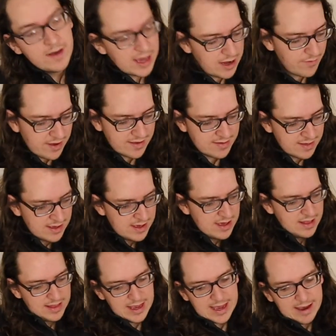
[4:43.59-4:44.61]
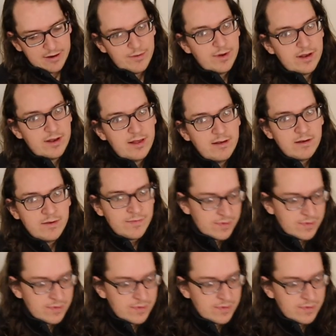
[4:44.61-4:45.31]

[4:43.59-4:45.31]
Anyways, take care of one another,